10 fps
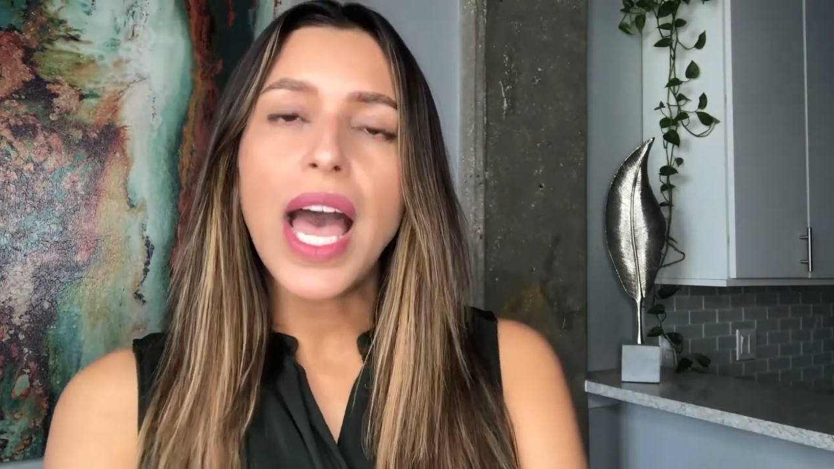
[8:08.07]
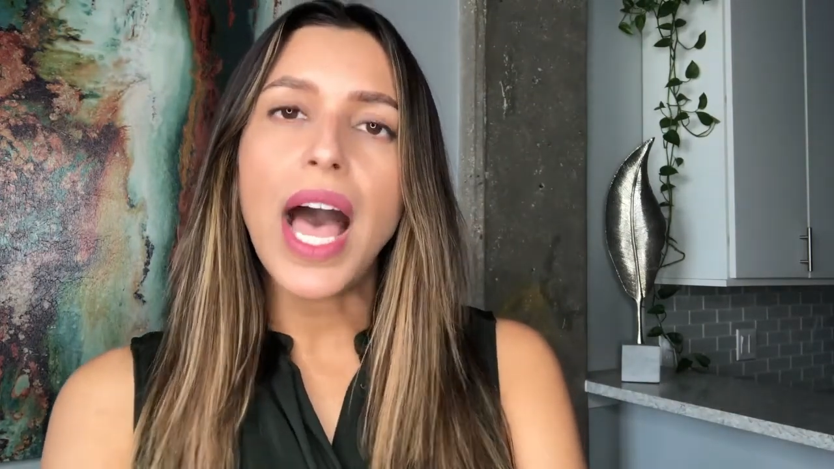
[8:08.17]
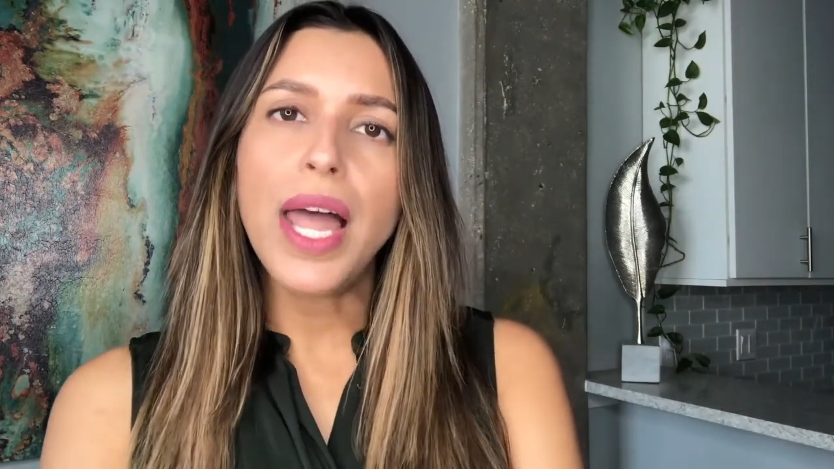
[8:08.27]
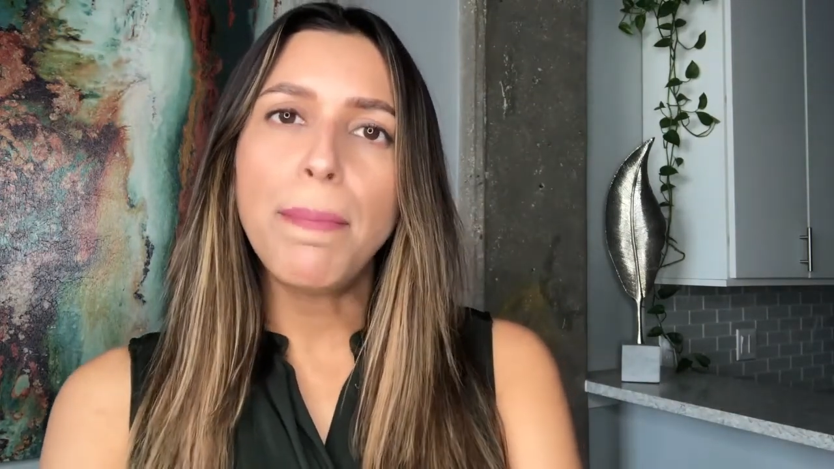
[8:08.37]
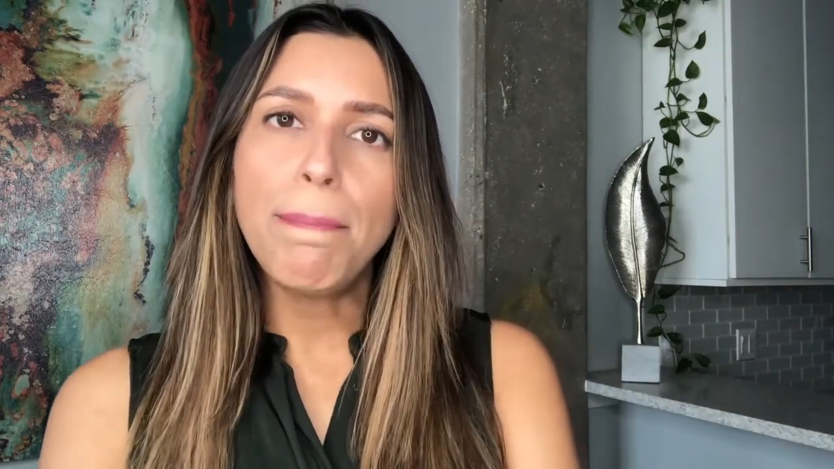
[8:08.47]

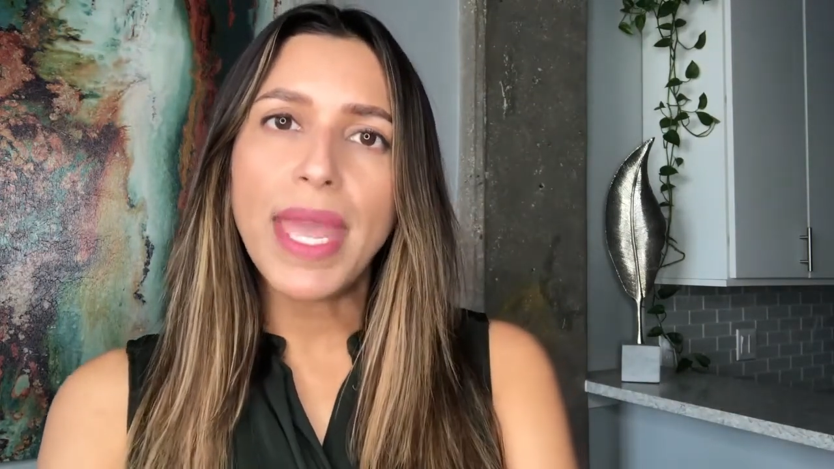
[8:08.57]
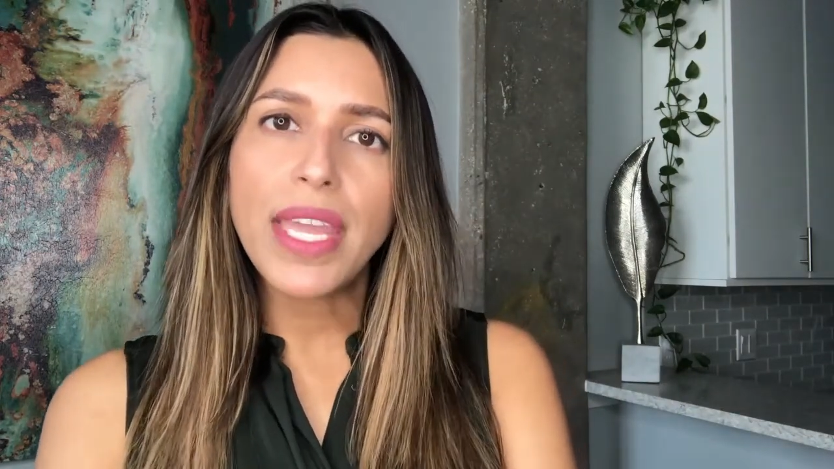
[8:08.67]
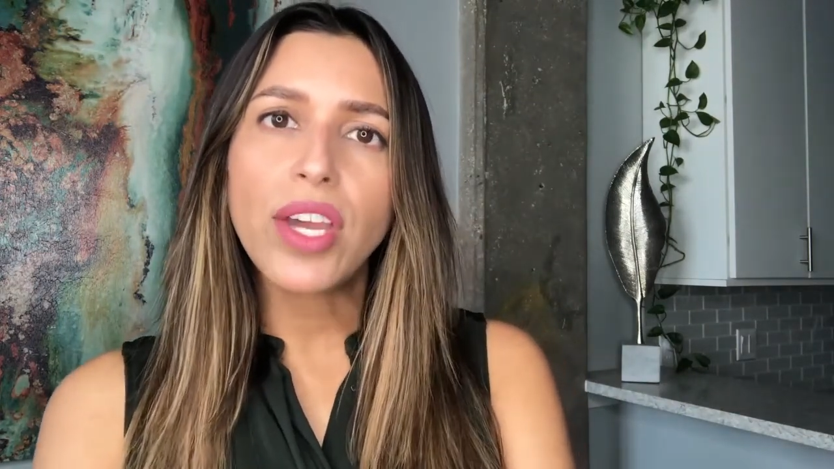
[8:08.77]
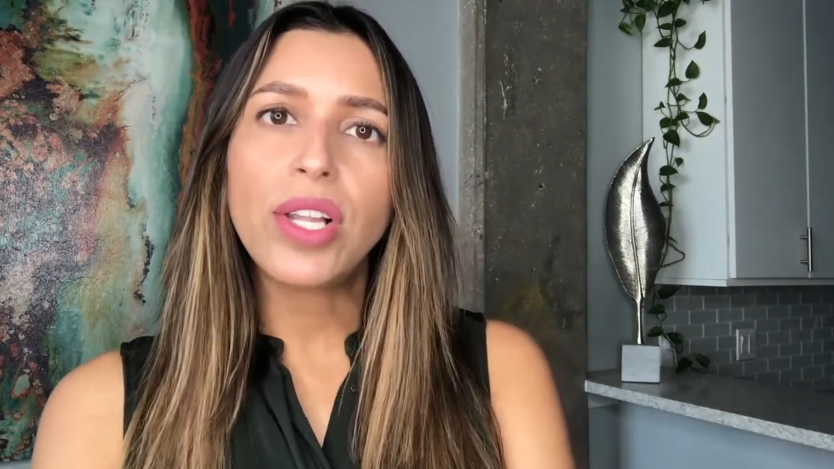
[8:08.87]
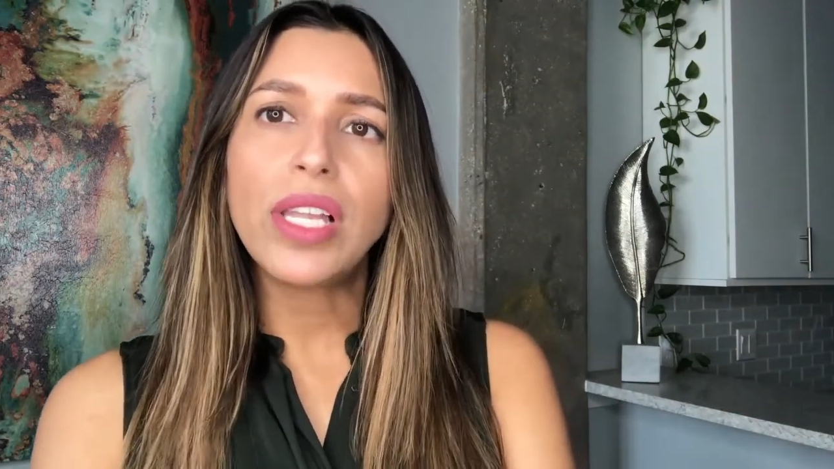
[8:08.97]
on
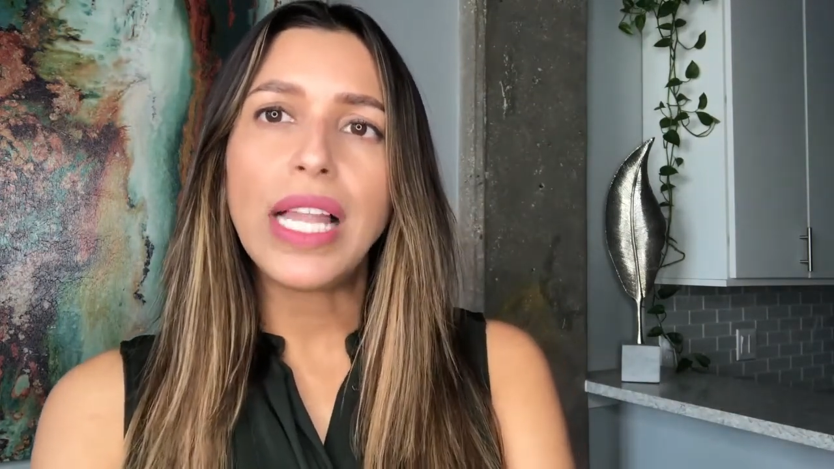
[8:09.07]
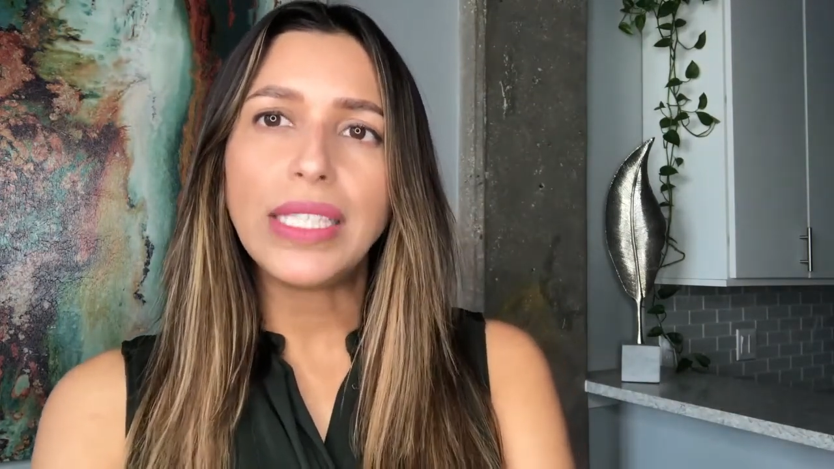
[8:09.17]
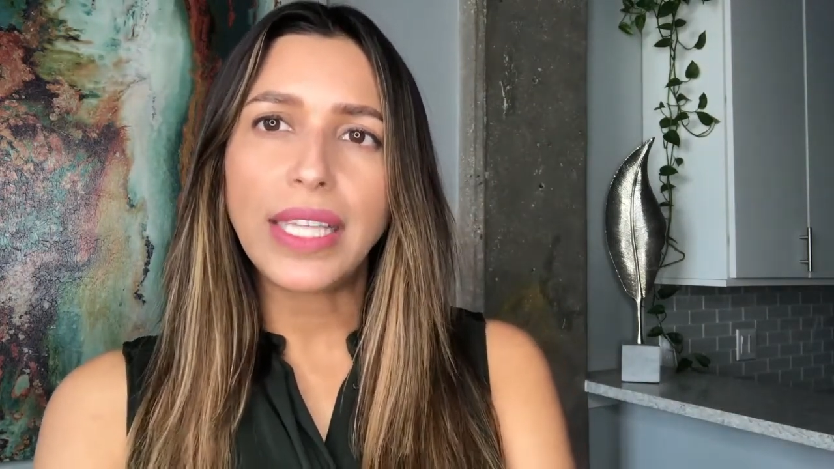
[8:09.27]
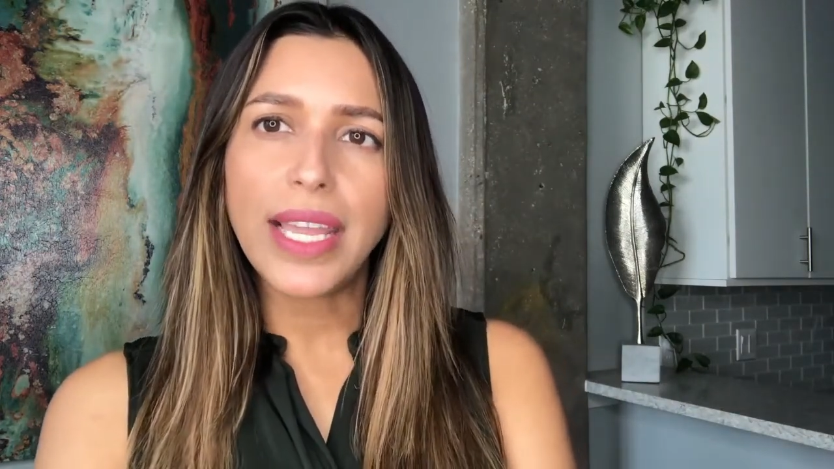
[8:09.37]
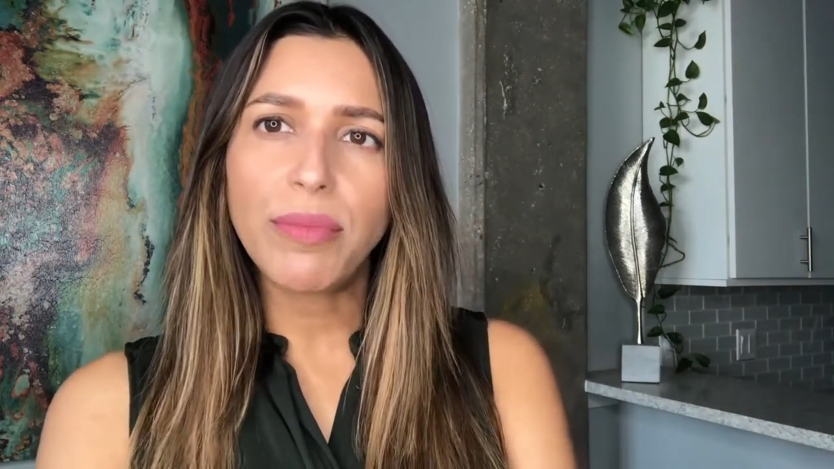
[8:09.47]
male
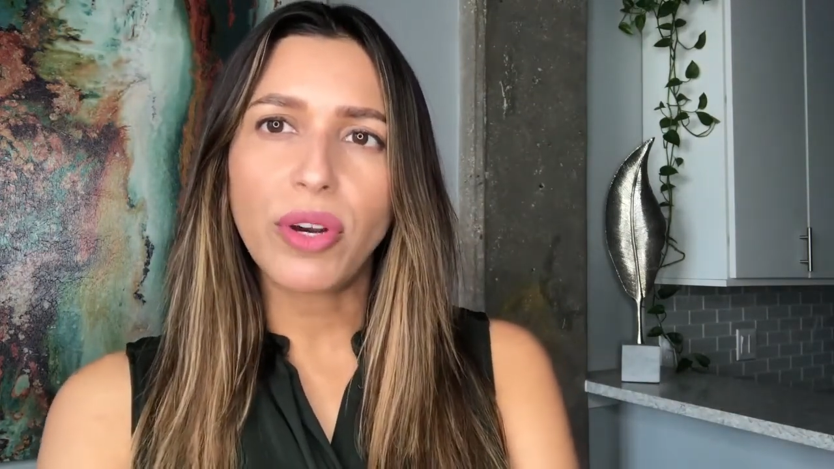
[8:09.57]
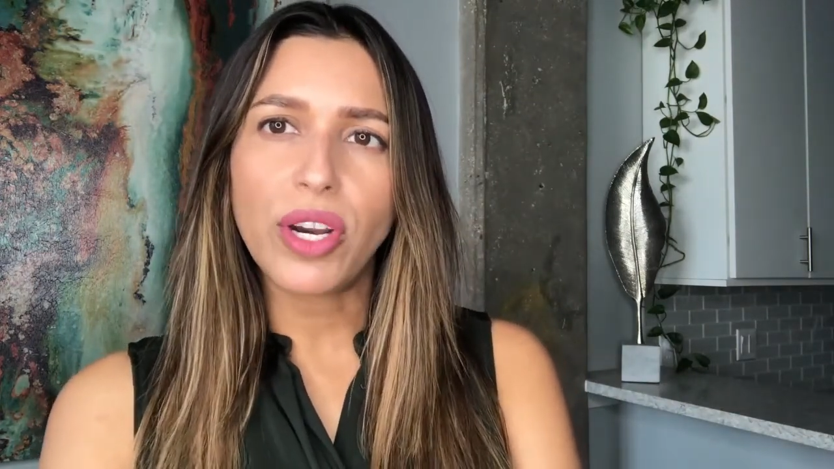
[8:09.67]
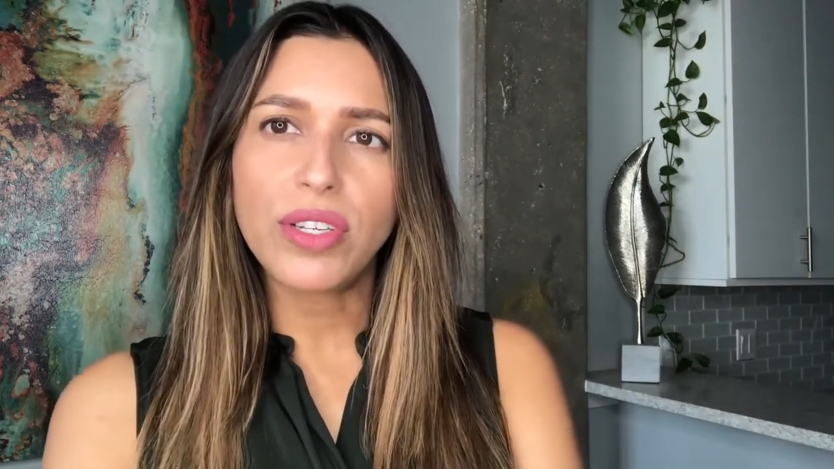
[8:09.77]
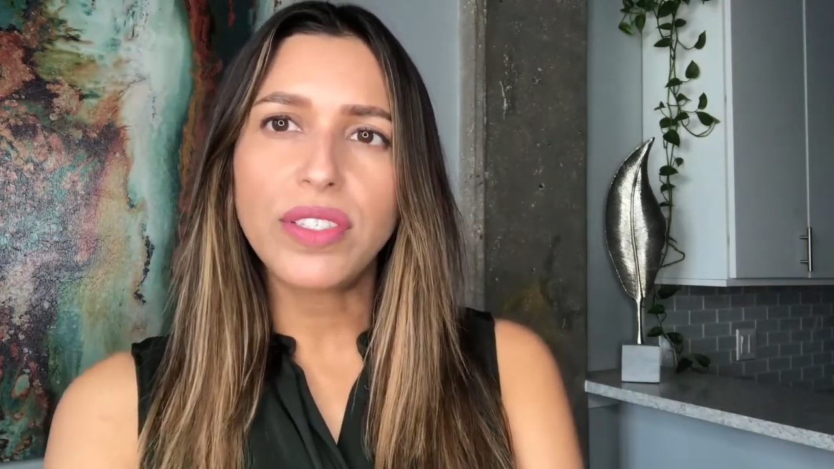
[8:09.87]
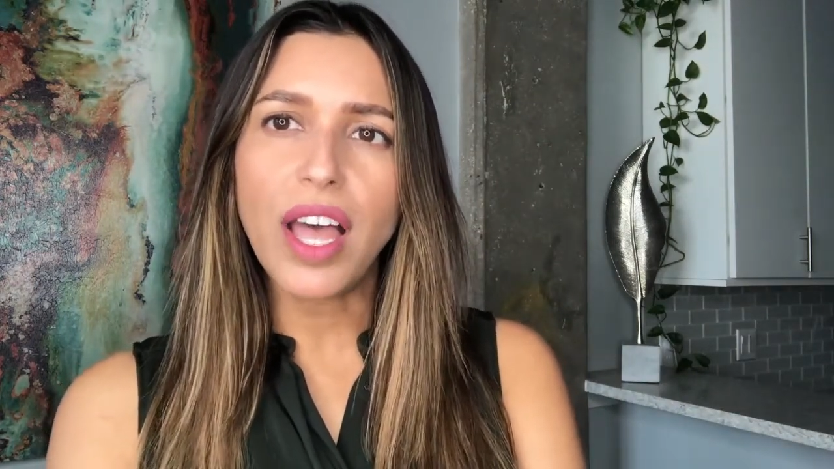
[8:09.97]
laborers